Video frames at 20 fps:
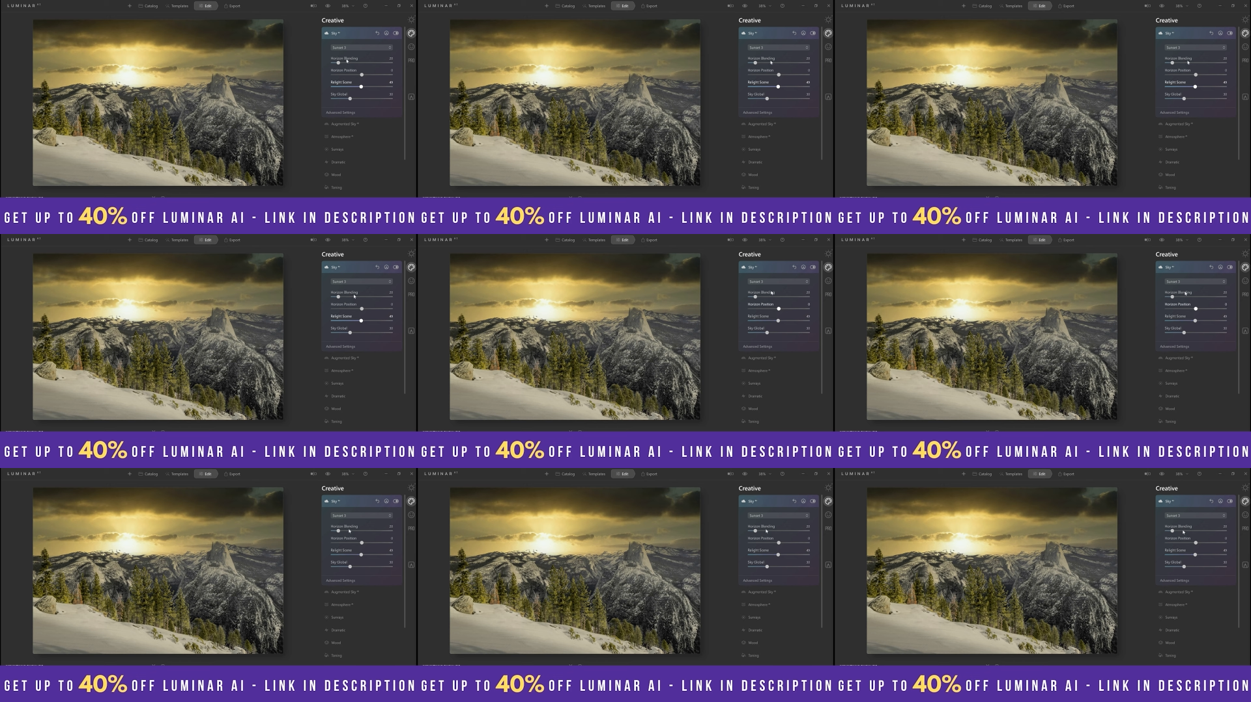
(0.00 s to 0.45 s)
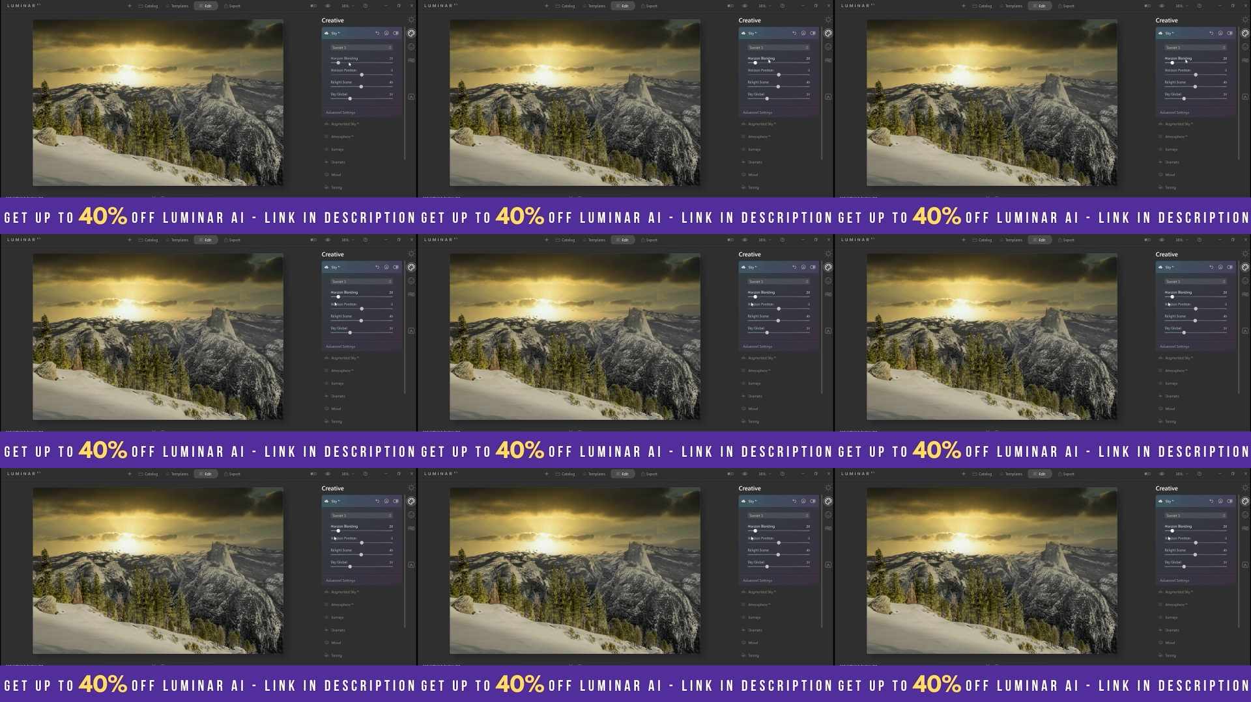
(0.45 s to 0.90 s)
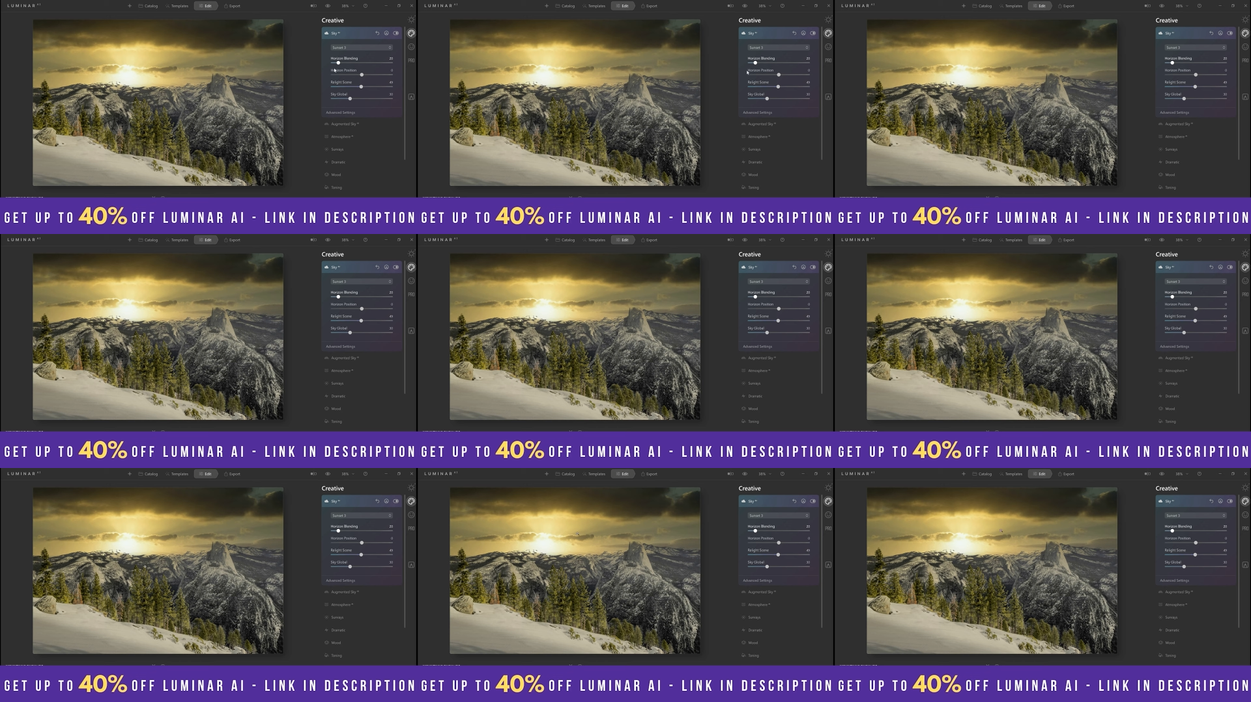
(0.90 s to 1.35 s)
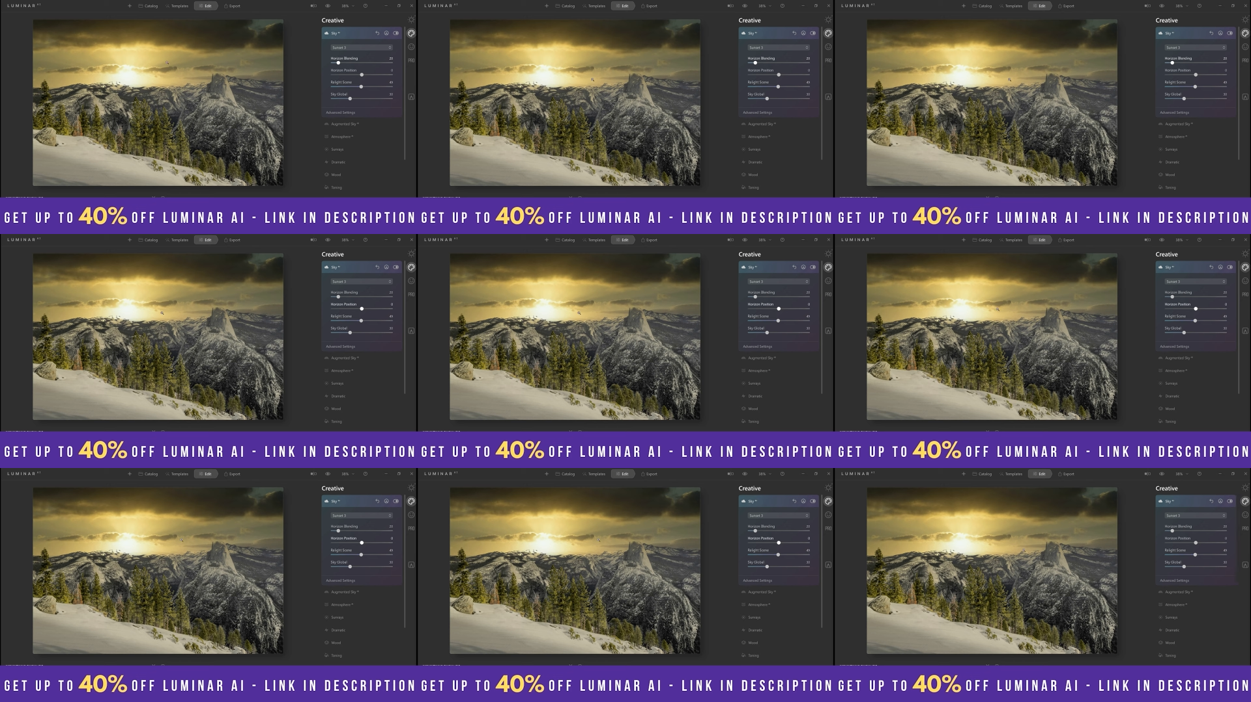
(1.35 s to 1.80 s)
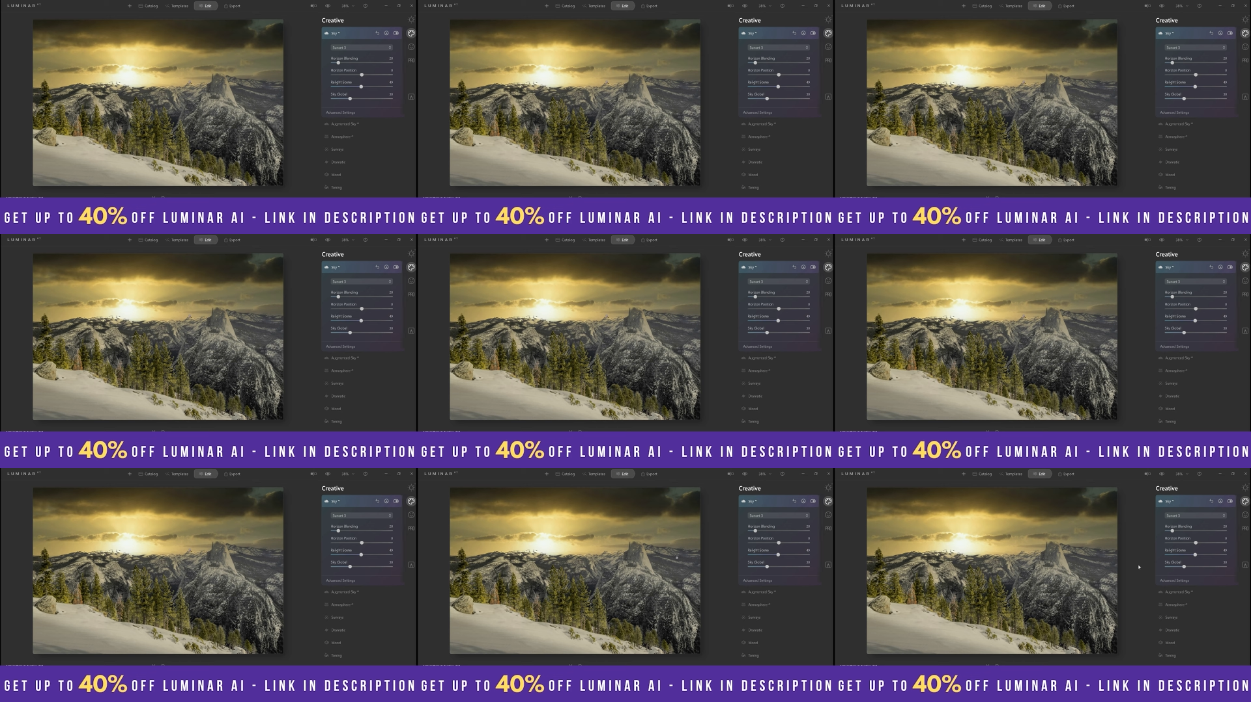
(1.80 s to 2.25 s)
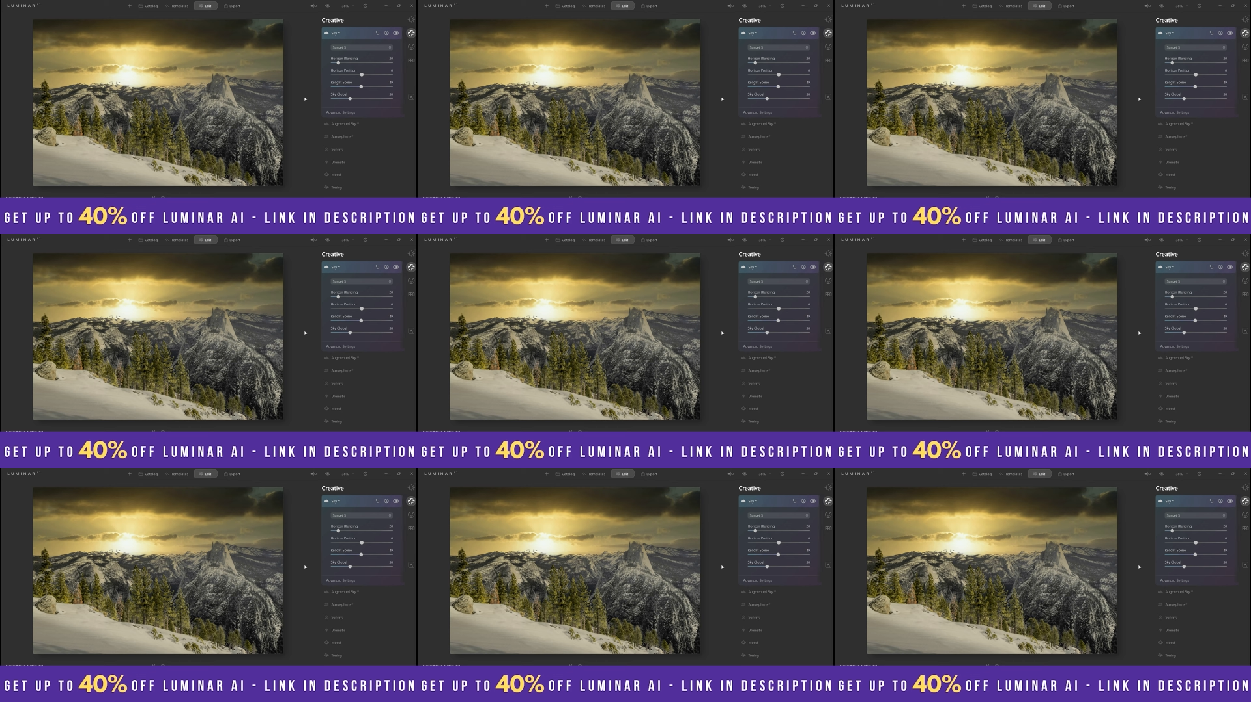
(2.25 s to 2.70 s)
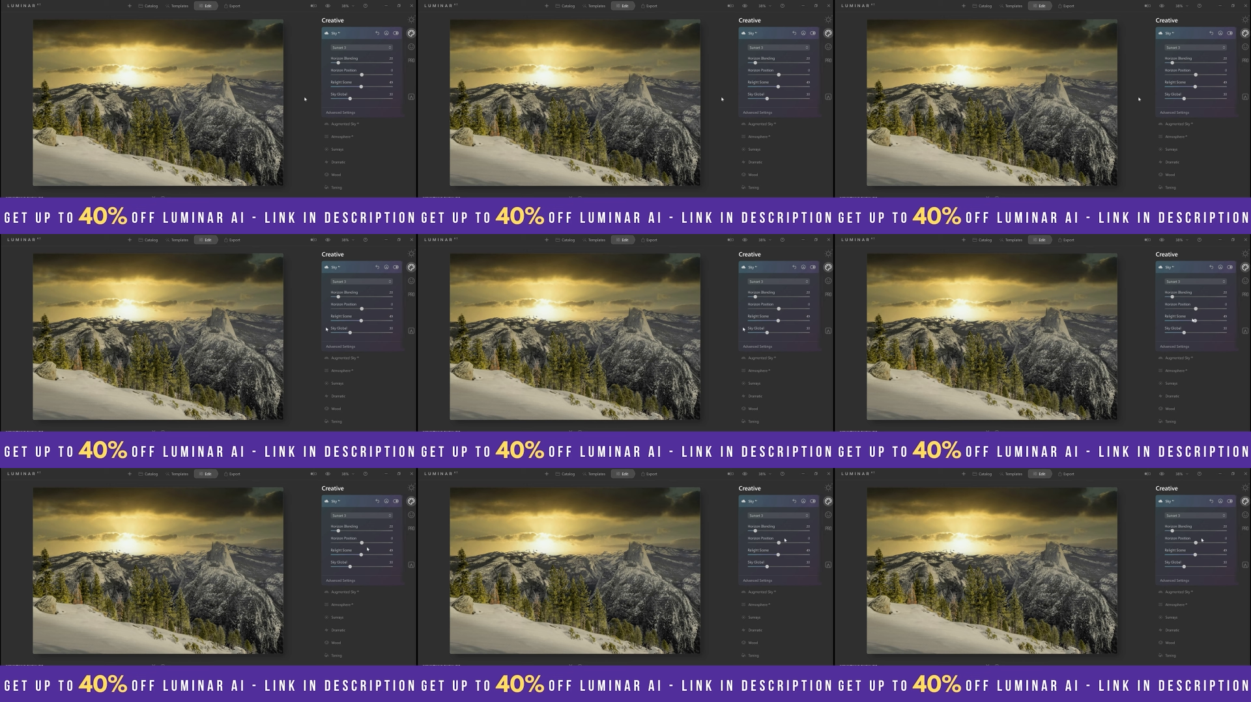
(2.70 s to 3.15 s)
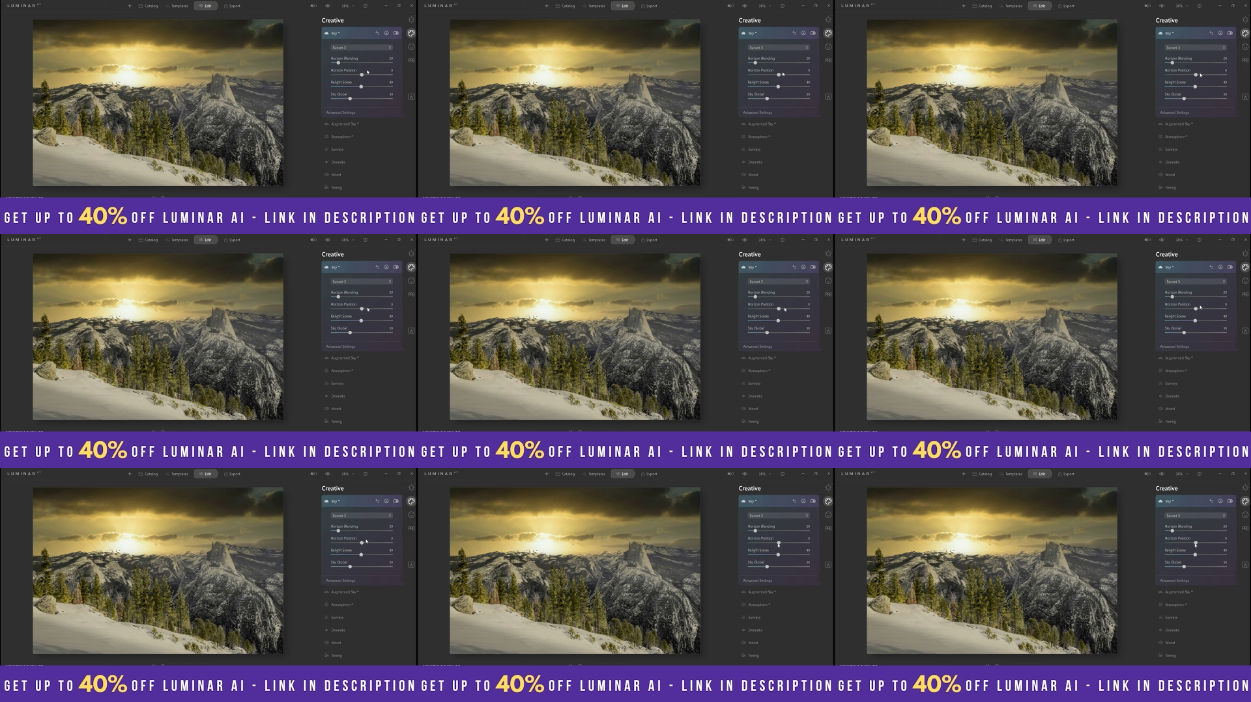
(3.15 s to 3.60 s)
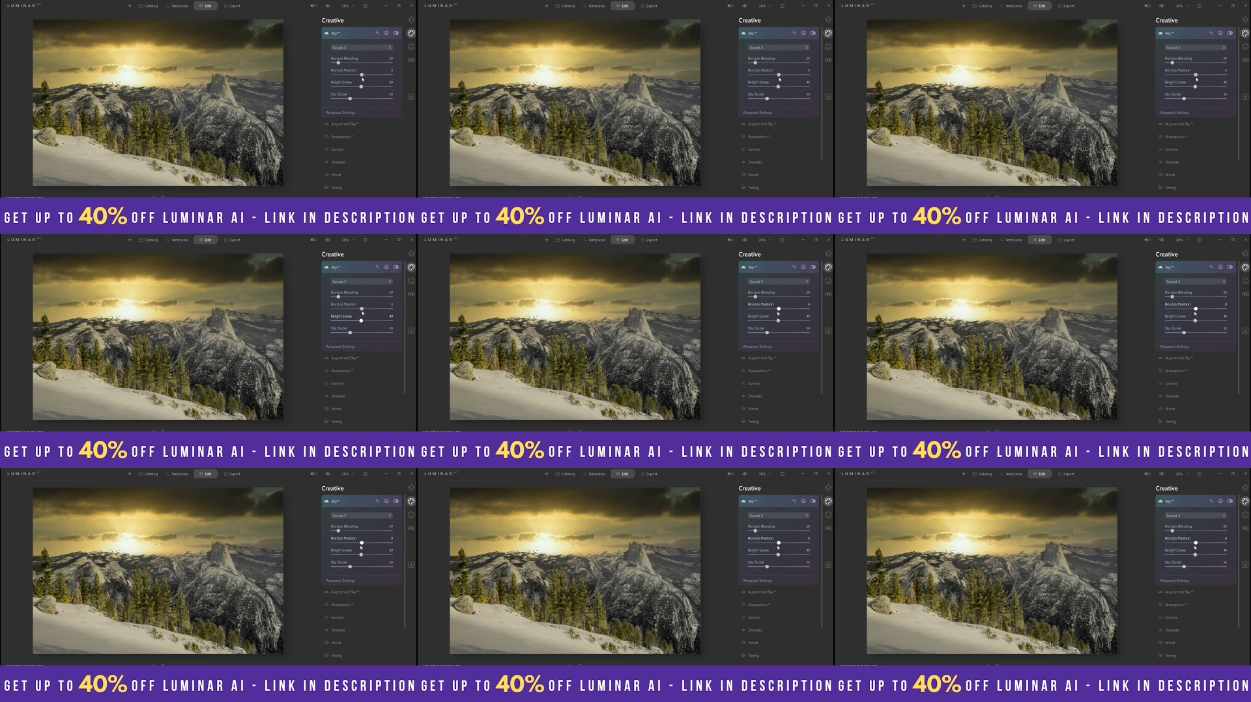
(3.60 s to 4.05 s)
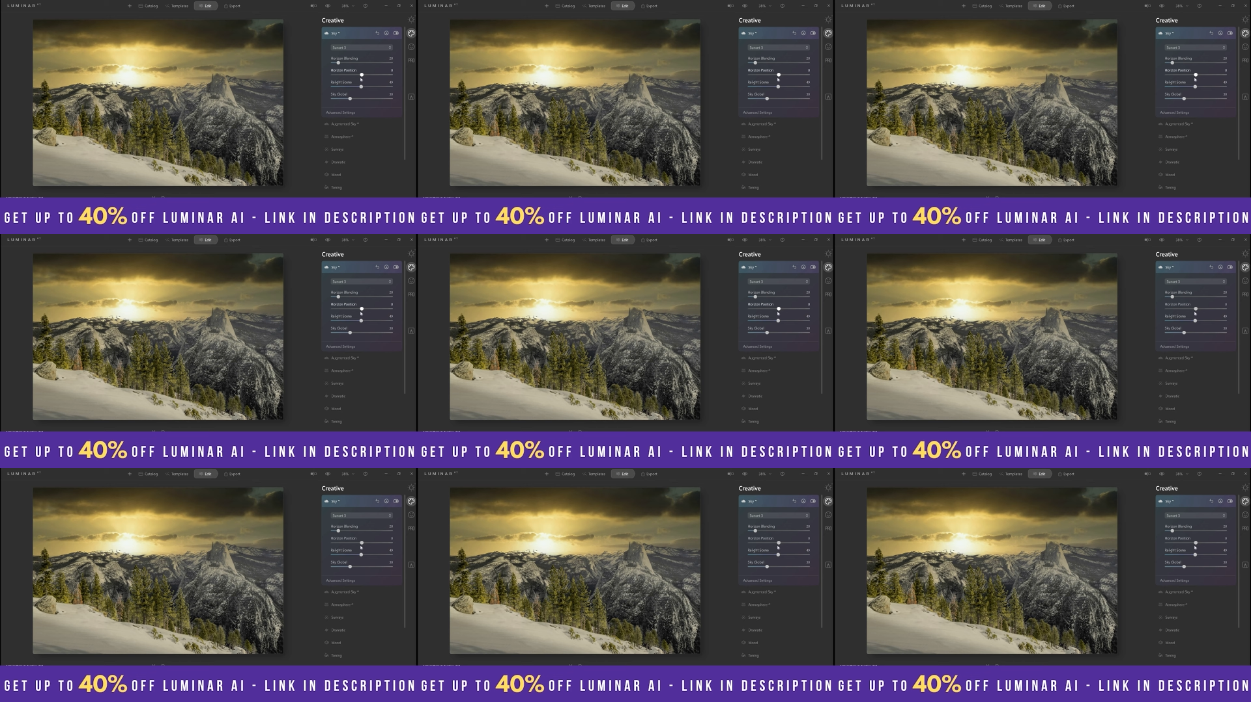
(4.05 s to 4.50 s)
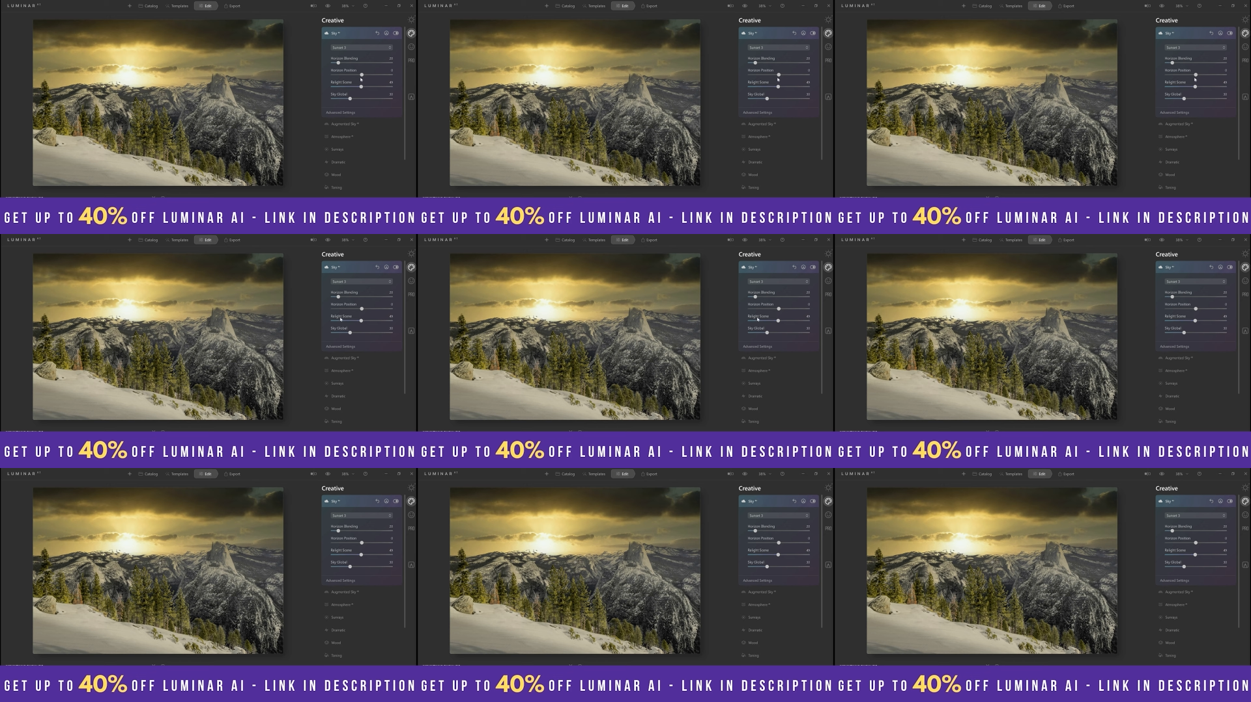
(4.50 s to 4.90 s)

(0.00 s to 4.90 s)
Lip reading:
[unreadable: no face in view]